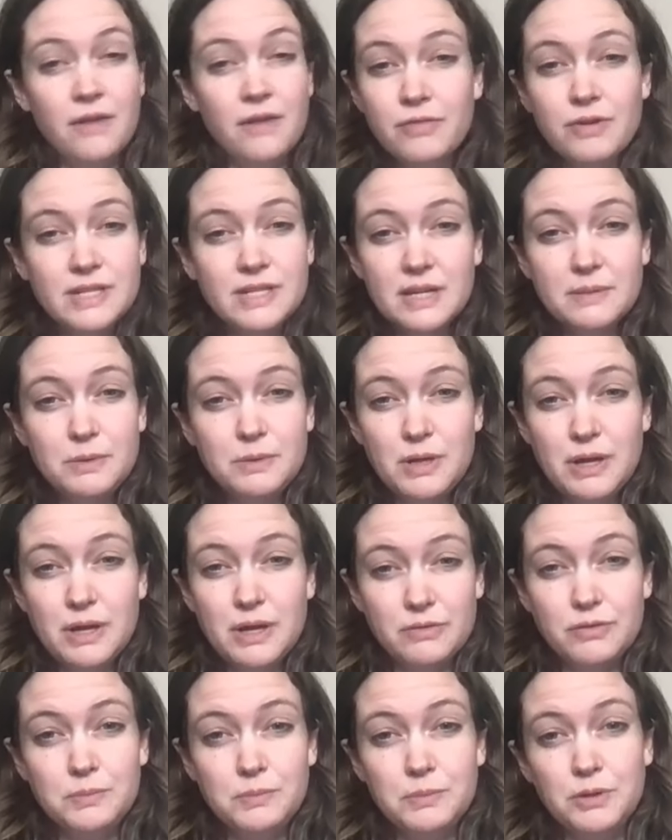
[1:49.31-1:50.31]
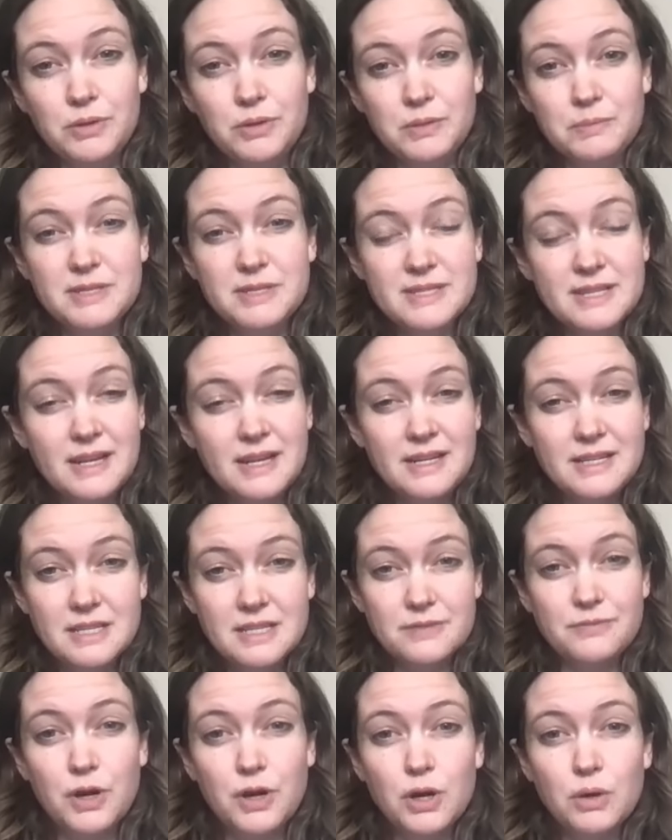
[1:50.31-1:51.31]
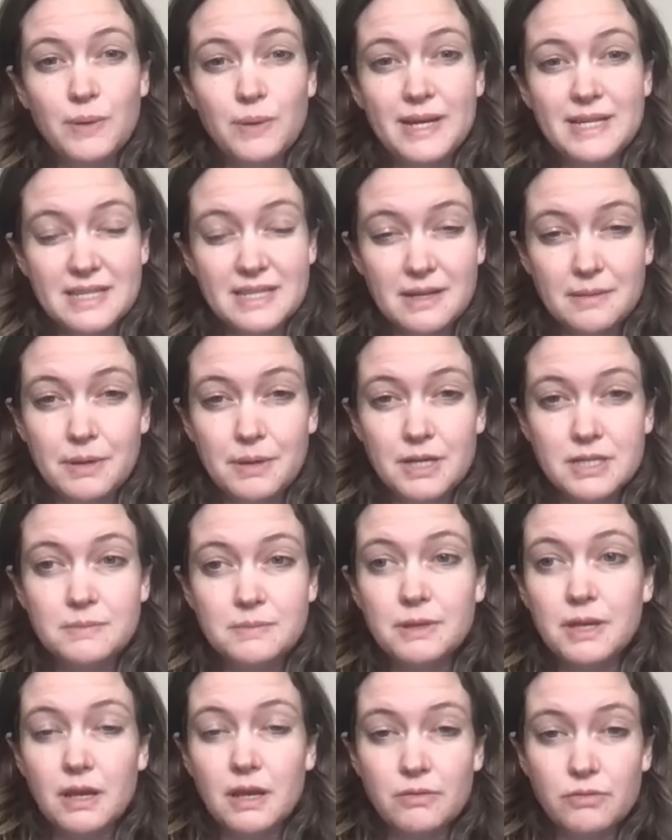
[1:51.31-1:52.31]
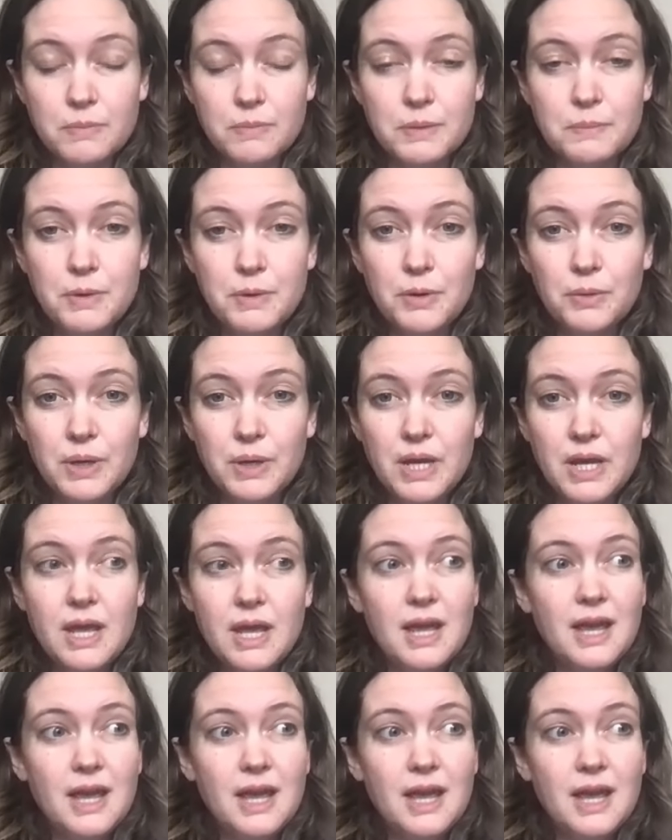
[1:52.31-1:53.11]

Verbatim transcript: every time you have a full moon, the sun is as far away as it can possibly get from the moon.